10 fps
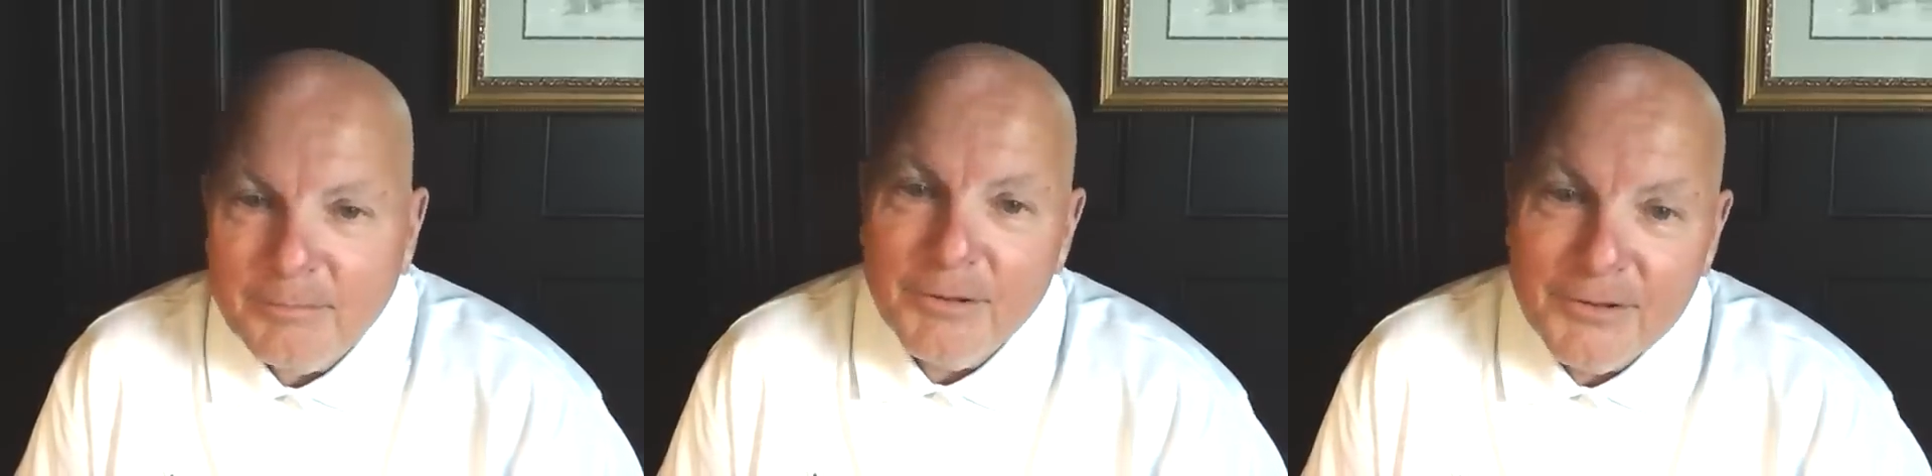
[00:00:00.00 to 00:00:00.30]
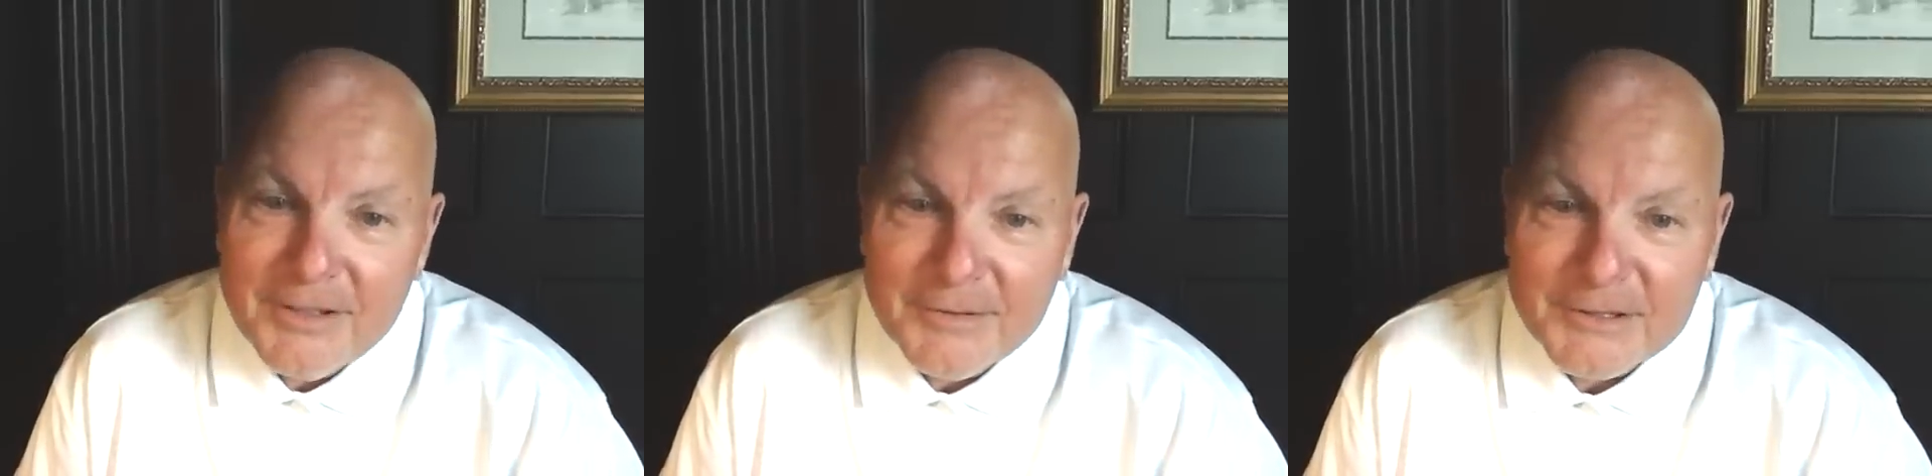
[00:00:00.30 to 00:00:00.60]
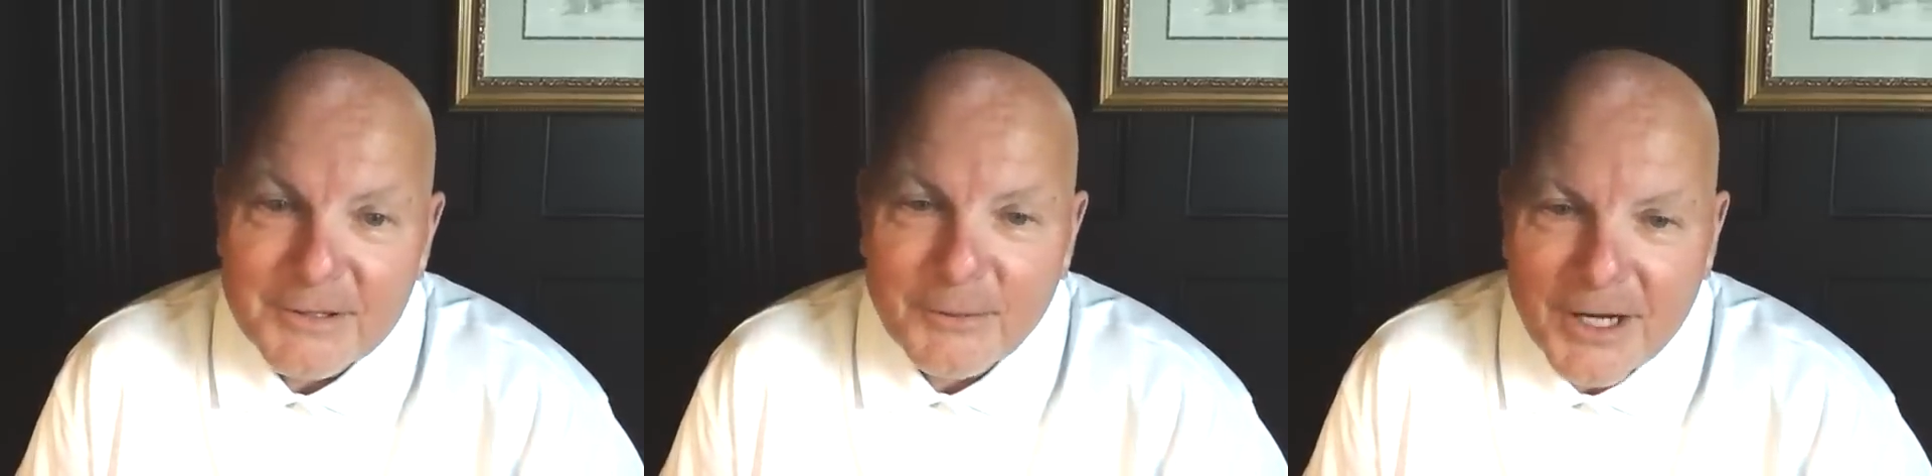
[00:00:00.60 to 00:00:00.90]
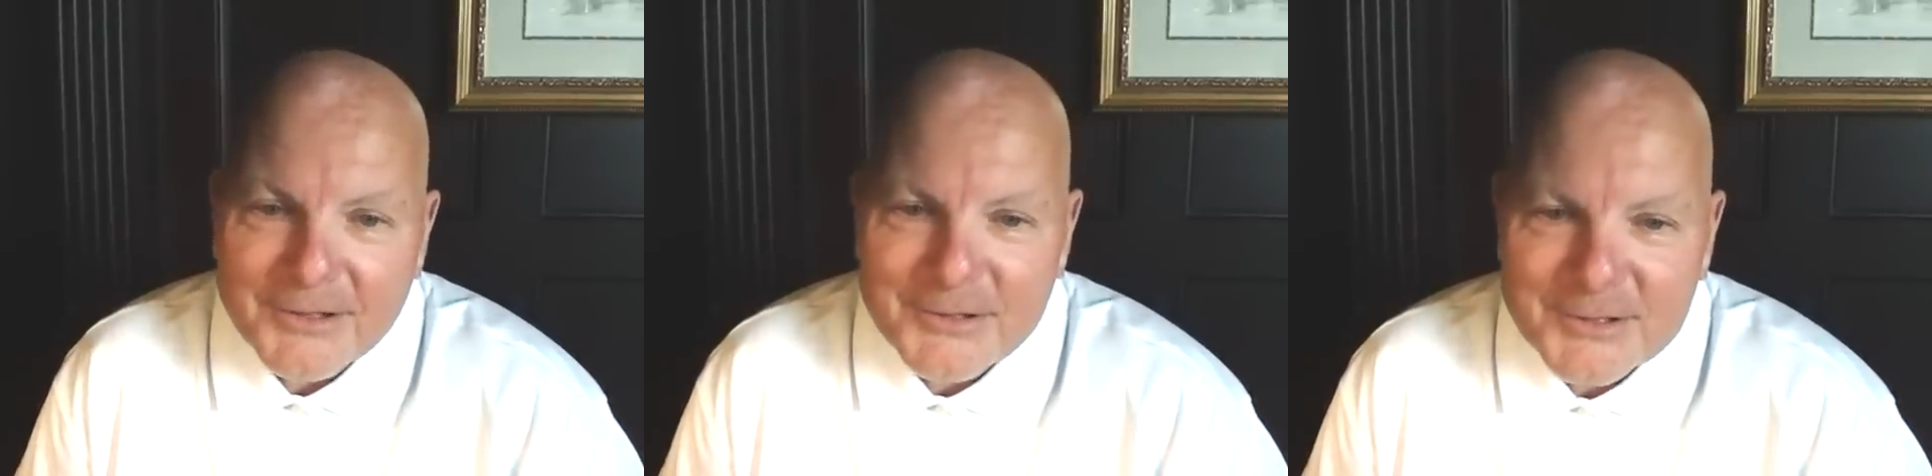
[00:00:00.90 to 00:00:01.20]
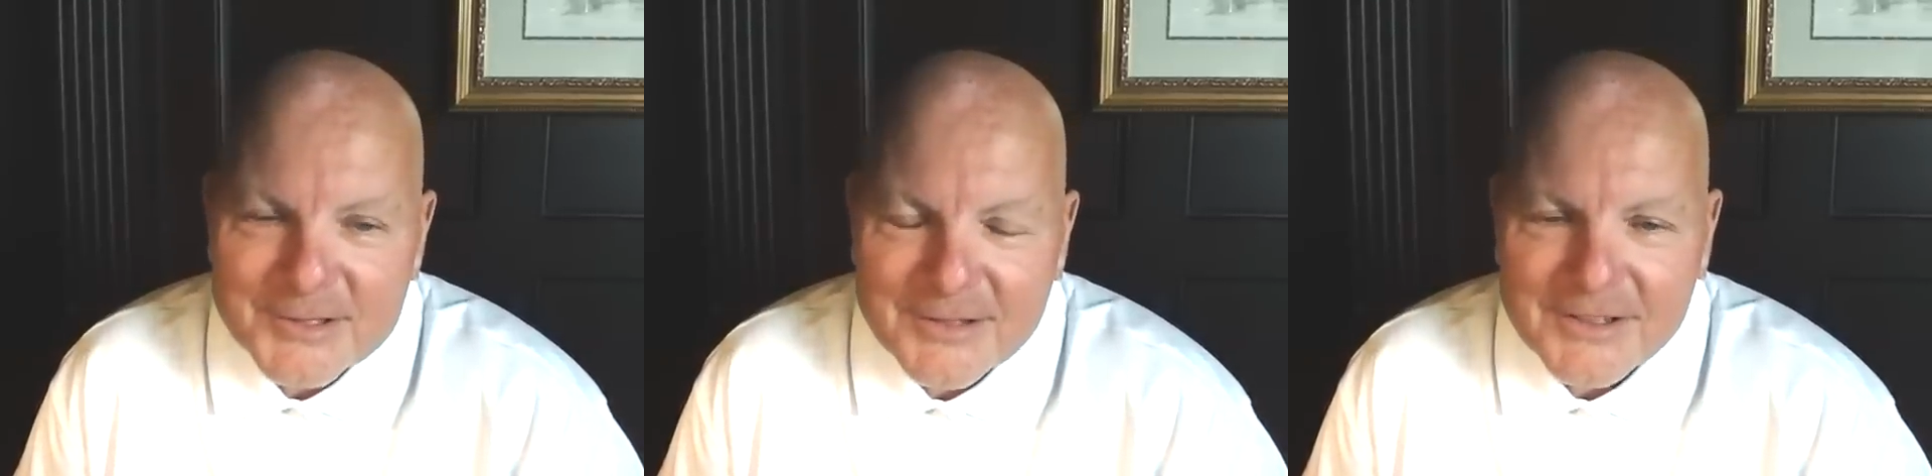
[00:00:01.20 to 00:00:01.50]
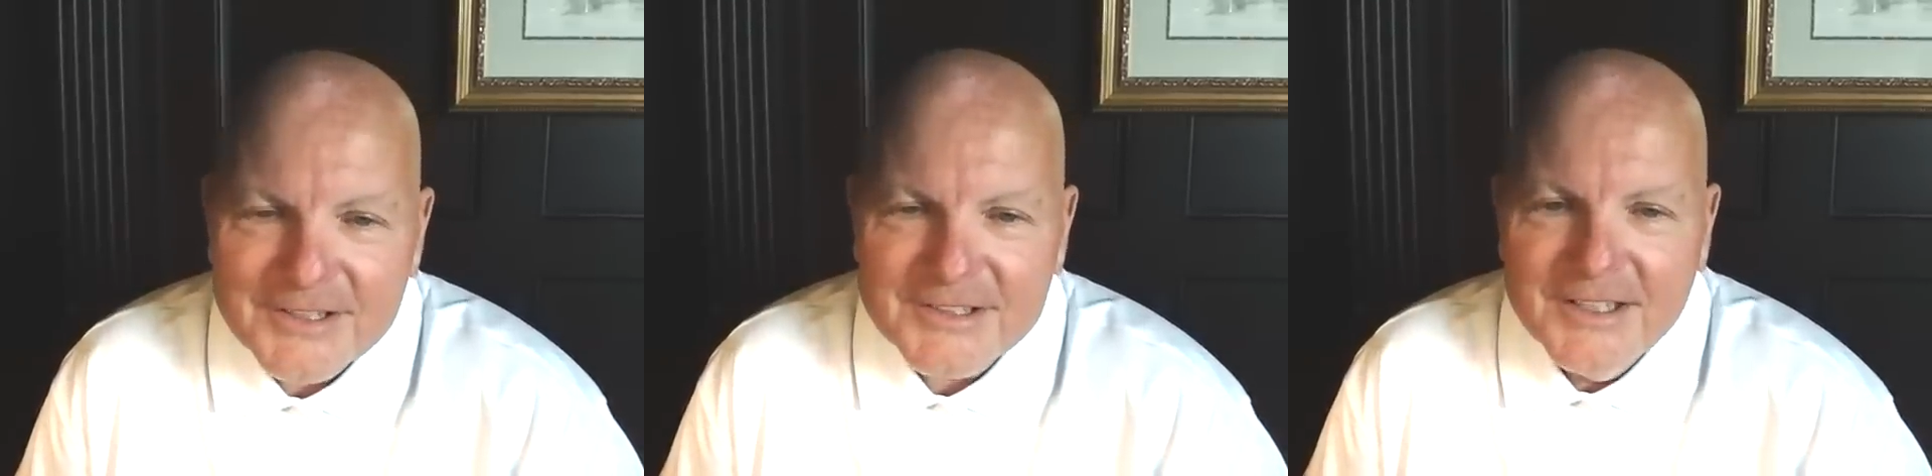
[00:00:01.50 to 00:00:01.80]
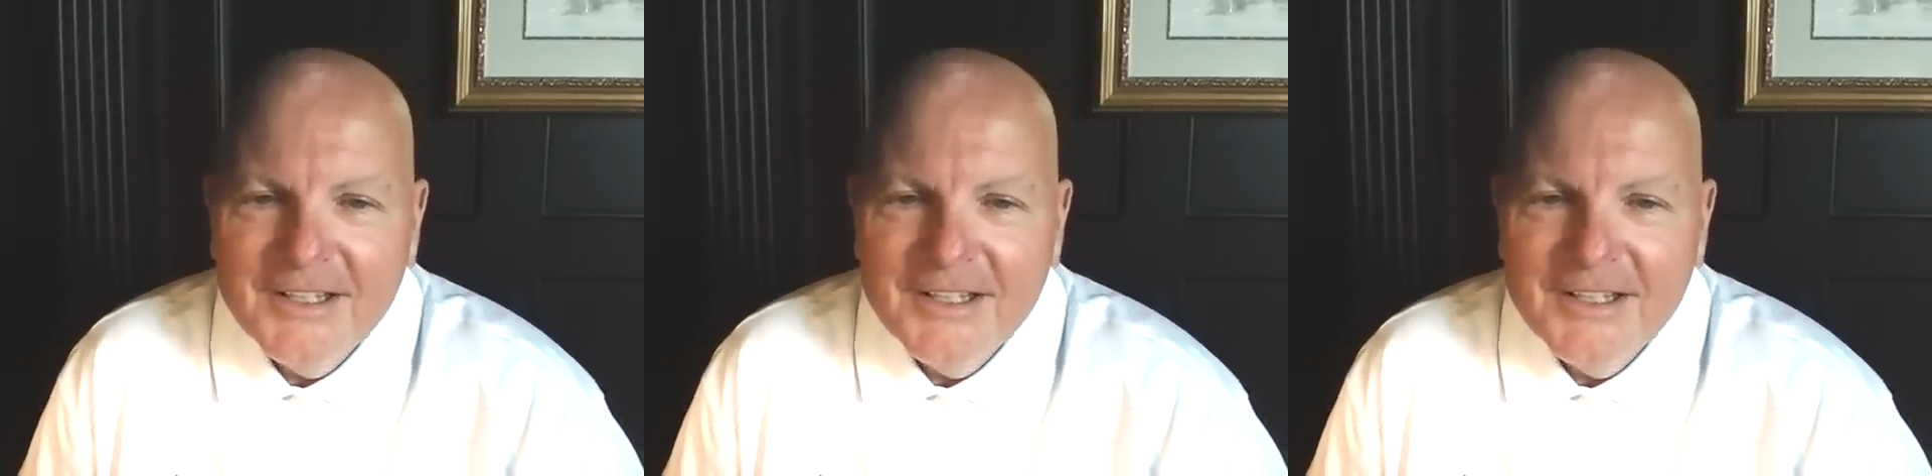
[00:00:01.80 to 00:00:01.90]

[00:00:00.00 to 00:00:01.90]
believe us that we're actually serious